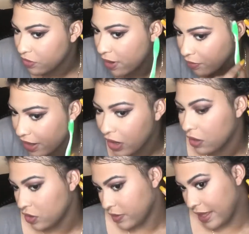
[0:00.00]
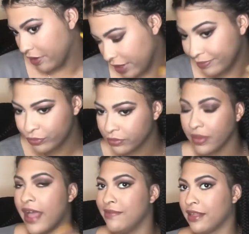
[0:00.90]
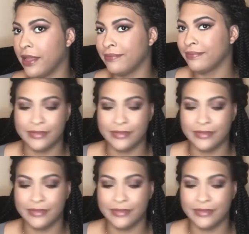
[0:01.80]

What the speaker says: so I feel like I look presentable enough.